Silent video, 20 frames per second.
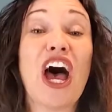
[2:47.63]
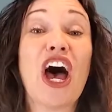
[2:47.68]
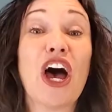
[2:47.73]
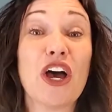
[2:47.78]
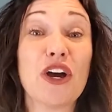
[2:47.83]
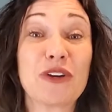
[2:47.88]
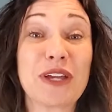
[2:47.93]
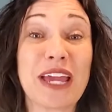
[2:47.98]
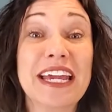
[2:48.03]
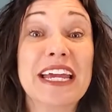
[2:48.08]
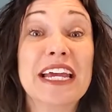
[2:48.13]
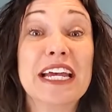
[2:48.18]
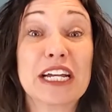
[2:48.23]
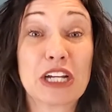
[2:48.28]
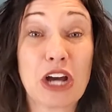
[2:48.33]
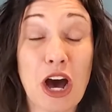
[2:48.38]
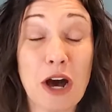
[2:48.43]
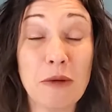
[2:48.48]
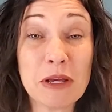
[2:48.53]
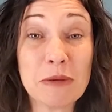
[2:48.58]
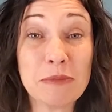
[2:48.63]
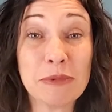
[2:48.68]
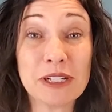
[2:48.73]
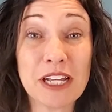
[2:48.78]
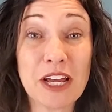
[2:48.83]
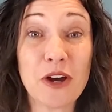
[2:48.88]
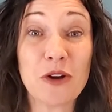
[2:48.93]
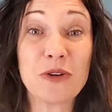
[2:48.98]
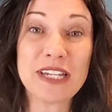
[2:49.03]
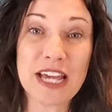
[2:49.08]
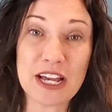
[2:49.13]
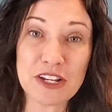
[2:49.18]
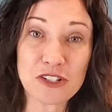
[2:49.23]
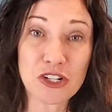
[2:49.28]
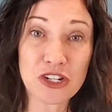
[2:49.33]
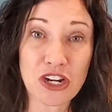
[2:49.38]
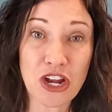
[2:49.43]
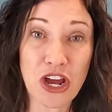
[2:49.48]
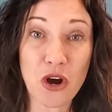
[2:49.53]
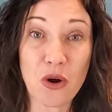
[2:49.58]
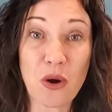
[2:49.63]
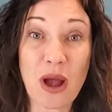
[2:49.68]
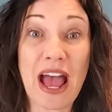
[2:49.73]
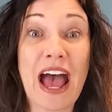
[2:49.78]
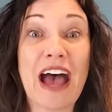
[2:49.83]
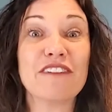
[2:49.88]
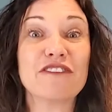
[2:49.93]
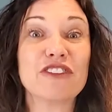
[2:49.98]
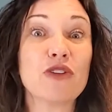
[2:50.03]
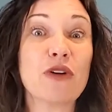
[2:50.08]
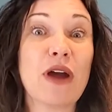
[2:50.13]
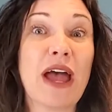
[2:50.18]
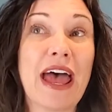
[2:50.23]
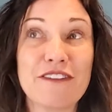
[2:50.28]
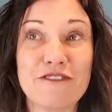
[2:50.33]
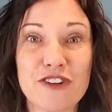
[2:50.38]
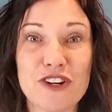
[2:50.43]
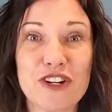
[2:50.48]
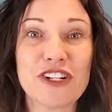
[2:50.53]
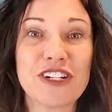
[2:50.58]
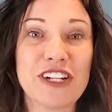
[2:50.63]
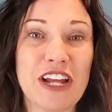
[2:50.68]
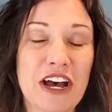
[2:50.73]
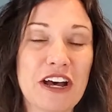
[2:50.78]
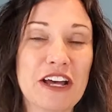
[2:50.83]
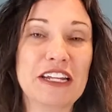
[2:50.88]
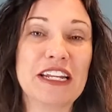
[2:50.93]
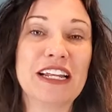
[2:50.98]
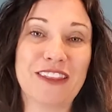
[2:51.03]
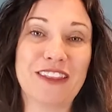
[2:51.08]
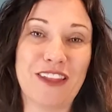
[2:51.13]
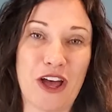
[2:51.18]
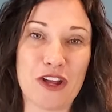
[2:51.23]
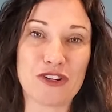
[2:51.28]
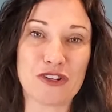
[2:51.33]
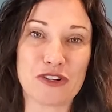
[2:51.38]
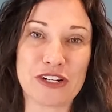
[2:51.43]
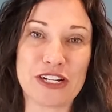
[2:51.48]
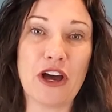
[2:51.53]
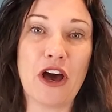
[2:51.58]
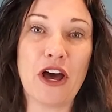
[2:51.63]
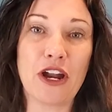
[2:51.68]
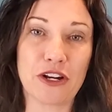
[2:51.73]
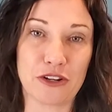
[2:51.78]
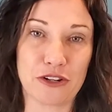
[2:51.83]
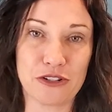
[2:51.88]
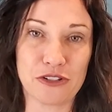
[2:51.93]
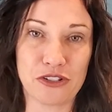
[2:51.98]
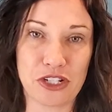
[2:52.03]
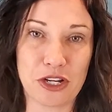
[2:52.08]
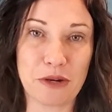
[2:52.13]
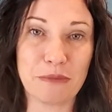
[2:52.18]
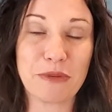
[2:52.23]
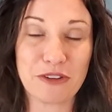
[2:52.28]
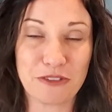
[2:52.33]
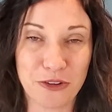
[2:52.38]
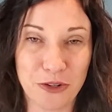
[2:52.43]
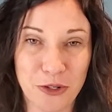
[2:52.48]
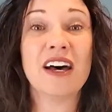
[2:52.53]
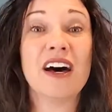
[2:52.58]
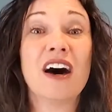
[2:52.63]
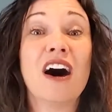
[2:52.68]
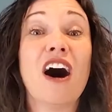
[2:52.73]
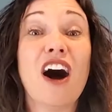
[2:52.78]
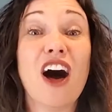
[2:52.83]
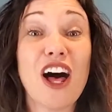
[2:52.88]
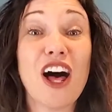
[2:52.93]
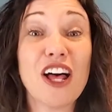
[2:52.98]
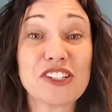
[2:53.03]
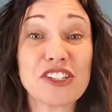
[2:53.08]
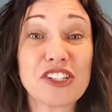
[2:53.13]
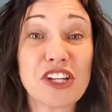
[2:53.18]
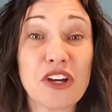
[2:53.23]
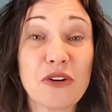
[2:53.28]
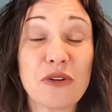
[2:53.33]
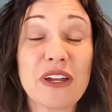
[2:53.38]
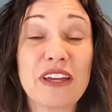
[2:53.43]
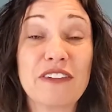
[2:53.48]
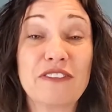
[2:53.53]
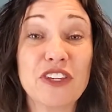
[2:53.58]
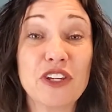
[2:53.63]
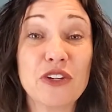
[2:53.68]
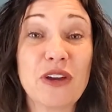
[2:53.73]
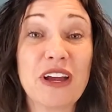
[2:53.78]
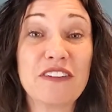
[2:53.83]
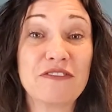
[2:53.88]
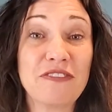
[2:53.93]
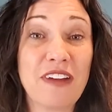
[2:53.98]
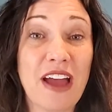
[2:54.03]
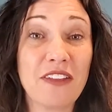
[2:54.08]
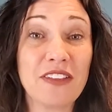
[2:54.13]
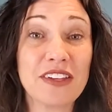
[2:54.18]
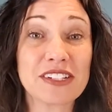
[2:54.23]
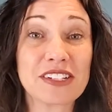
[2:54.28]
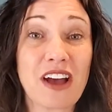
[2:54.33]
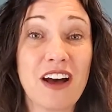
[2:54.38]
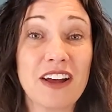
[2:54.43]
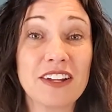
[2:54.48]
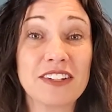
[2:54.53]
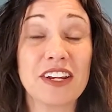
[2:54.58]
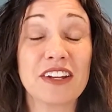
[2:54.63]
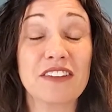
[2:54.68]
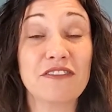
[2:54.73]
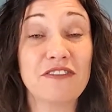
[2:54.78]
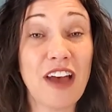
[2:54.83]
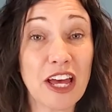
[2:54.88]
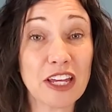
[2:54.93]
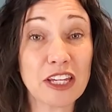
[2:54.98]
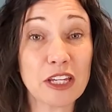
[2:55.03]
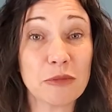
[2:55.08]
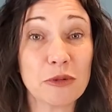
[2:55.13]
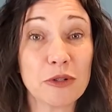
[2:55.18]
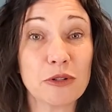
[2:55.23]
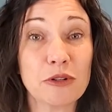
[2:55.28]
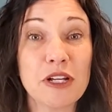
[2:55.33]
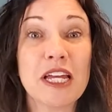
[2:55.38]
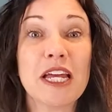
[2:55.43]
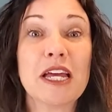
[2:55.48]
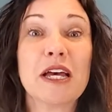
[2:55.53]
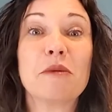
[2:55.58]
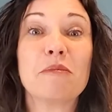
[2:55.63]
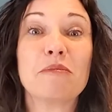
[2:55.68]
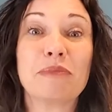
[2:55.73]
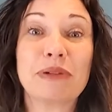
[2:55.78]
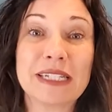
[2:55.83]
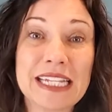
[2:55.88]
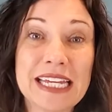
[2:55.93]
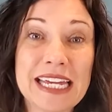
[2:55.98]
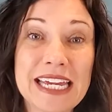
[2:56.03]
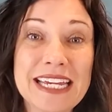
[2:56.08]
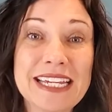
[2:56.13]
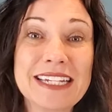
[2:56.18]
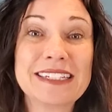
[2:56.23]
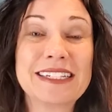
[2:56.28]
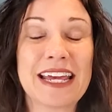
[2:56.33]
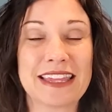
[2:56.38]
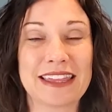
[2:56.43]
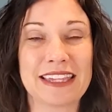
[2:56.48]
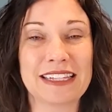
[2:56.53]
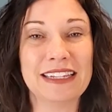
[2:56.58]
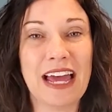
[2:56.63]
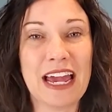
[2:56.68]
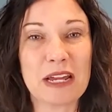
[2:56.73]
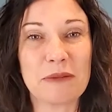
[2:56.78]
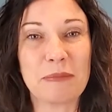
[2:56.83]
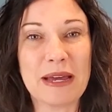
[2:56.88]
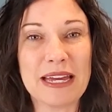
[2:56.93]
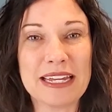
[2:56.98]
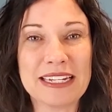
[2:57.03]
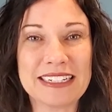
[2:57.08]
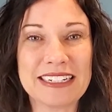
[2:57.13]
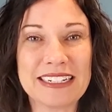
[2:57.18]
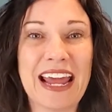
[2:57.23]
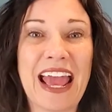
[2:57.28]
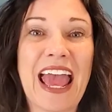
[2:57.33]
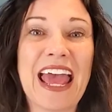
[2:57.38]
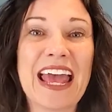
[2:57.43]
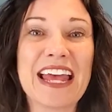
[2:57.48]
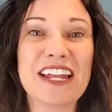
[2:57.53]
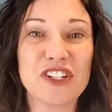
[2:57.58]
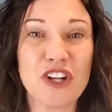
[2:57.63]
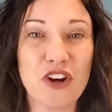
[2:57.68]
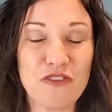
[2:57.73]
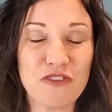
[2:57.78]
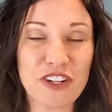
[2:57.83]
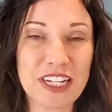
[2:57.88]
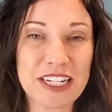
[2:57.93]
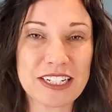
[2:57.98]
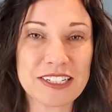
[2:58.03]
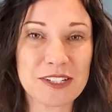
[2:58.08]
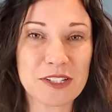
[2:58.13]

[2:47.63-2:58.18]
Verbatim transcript: Okay, comment below, yes or no, have you ever done laundry on a cruise ship before? Also, if you have found this content valuable, please hit the like button, and don't forget to